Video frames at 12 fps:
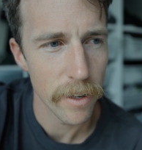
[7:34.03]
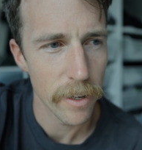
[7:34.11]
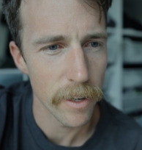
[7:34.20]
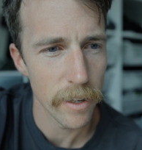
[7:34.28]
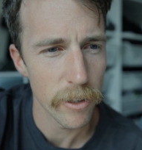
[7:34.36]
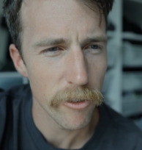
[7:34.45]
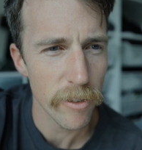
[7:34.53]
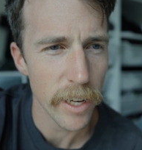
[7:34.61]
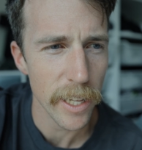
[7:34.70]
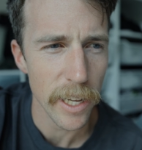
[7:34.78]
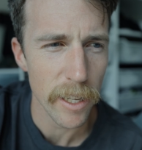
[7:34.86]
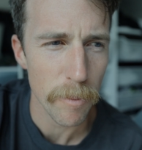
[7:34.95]
Uh,
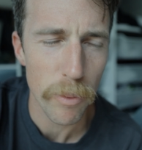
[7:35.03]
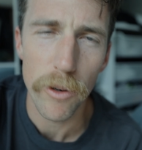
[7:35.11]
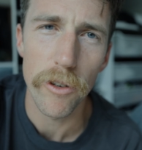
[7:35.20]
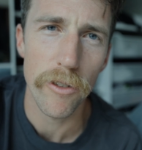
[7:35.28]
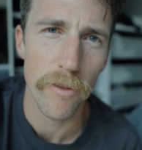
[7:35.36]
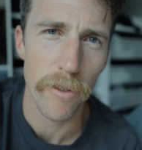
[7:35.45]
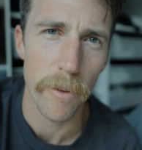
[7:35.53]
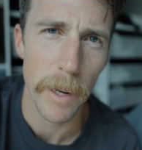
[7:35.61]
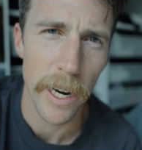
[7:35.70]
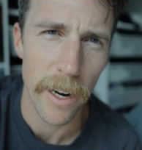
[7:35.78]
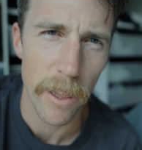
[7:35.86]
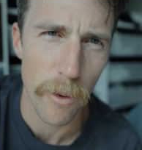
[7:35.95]
usually I'd like to push for
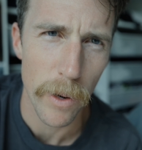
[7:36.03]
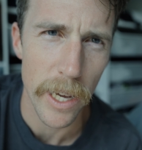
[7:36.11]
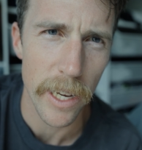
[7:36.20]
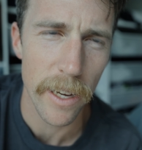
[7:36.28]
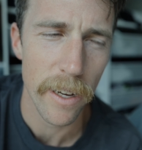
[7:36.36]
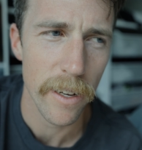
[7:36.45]
about another week,